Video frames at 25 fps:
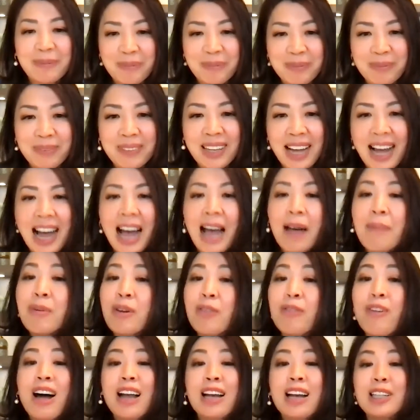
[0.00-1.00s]
I'm
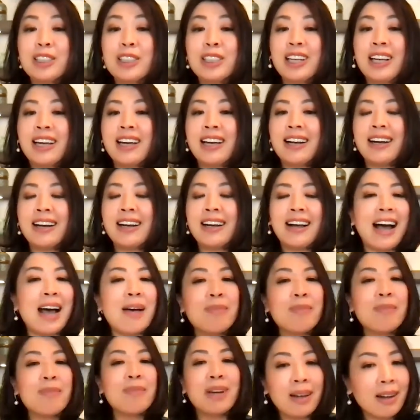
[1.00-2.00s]
a volunteer,
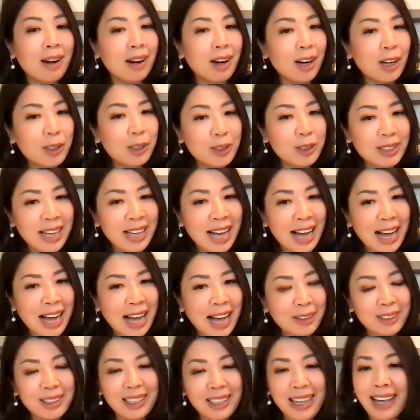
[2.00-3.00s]
I'm a Girl Scout,
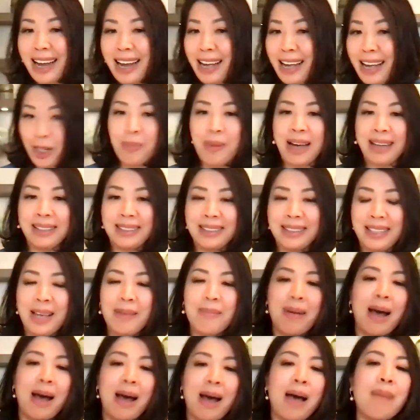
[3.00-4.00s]
and I told my team
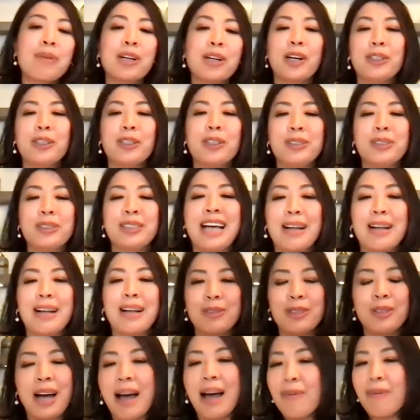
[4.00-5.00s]
I'm a Girl Scout
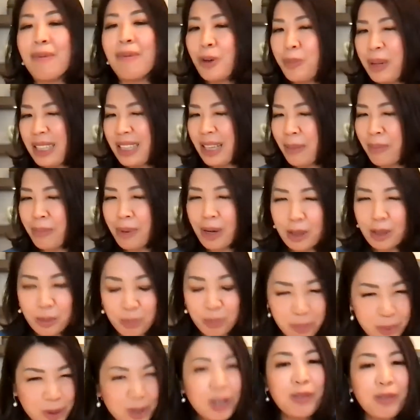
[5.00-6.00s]
too. I will be the most
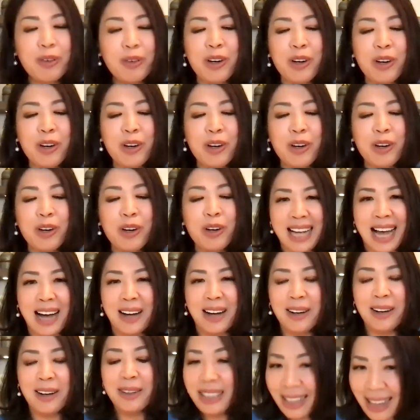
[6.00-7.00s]
beautiful Girl
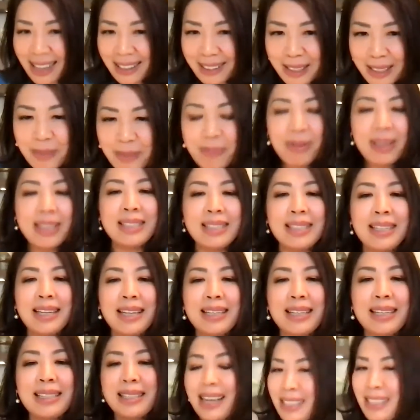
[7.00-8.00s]
Scout in the
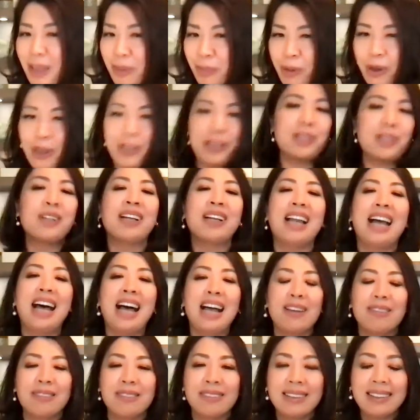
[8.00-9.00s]
business and the personal
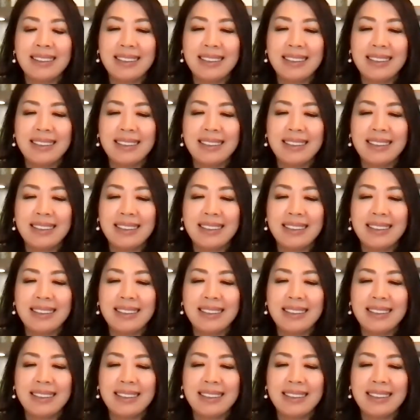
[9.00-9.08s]
life.